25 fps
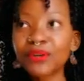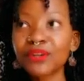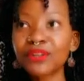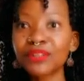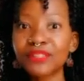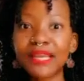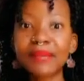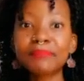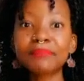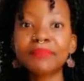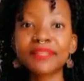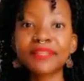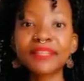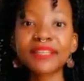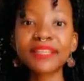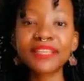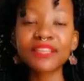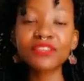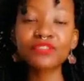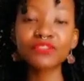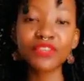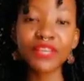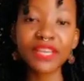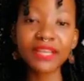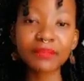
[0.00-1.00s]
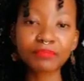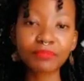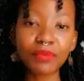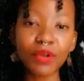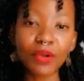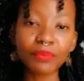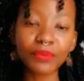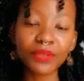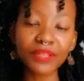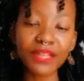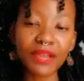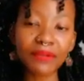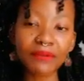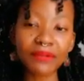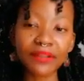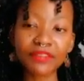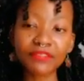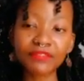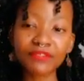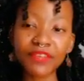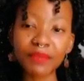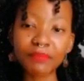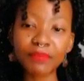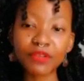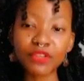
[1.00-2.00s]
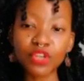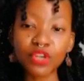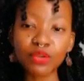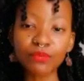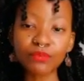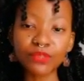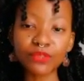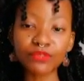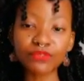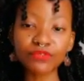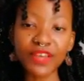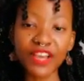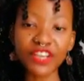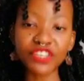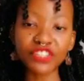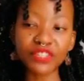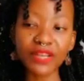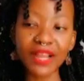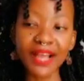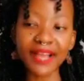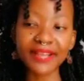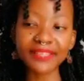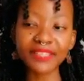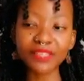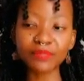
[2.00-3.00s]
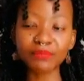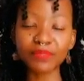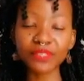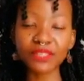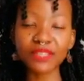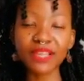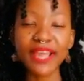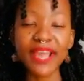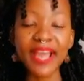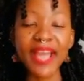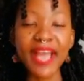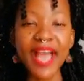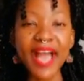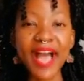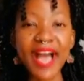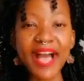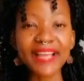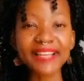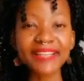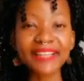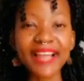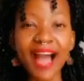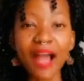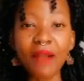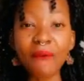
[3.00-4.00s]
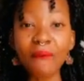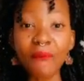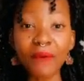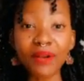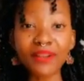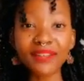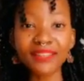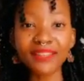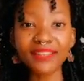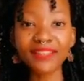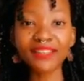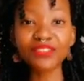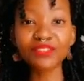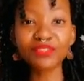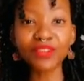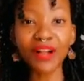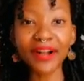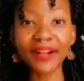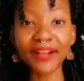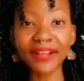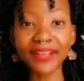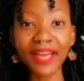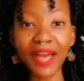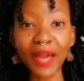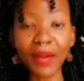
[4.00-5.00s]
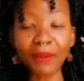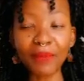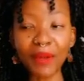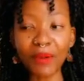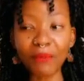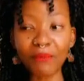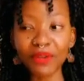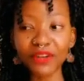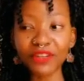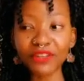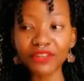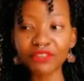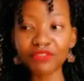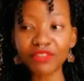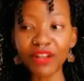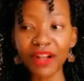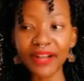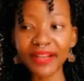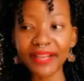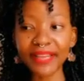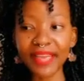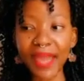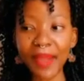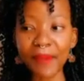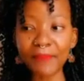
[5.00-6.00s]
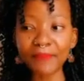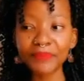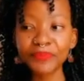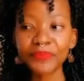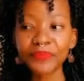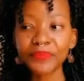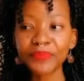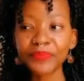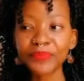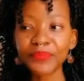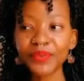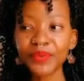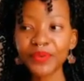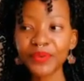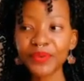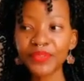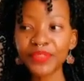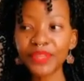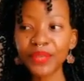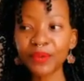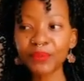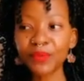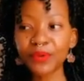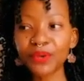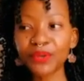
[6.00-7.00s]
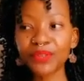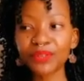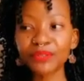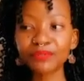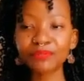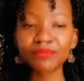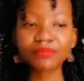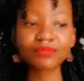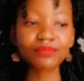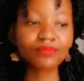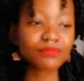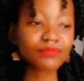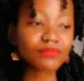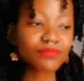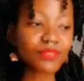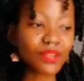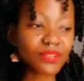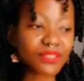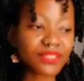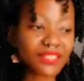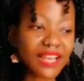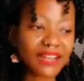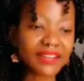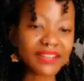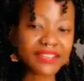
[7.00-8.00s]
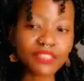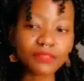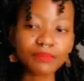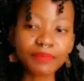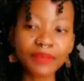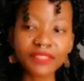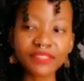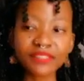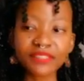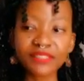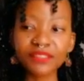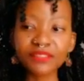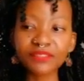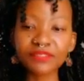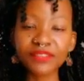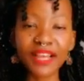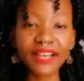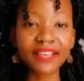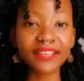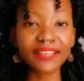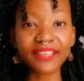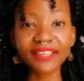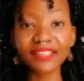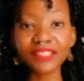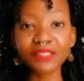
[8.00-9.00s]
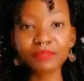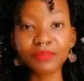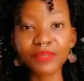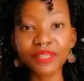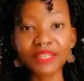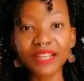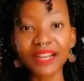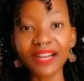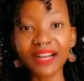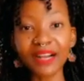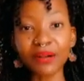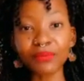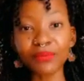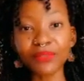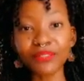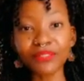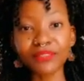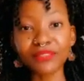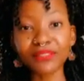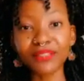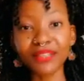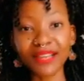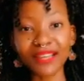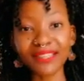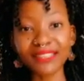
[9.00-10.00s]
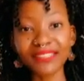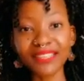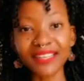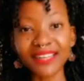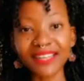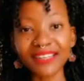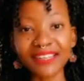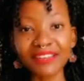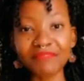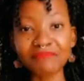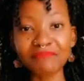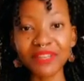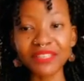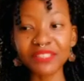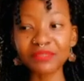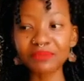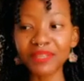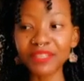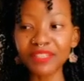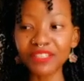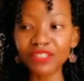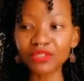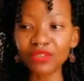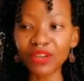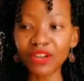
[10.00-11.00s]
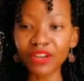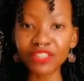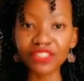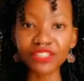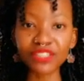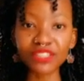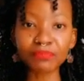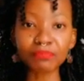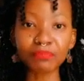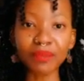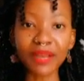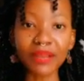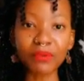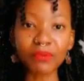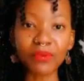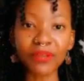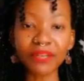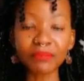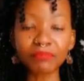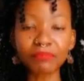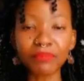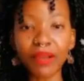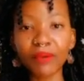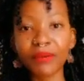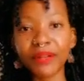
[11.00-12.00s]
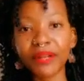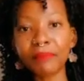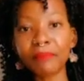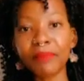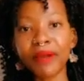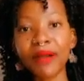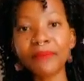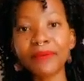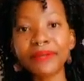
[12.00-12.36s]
I believe, in popularity, fame, in terms of fashion items, and I wanted a trucker cap, I wanted a trucker cap, uh, they were not that expensive, I guess, but like I was, like I said, I didn't have much money, so I couldn't just buy one and buy one and buy one,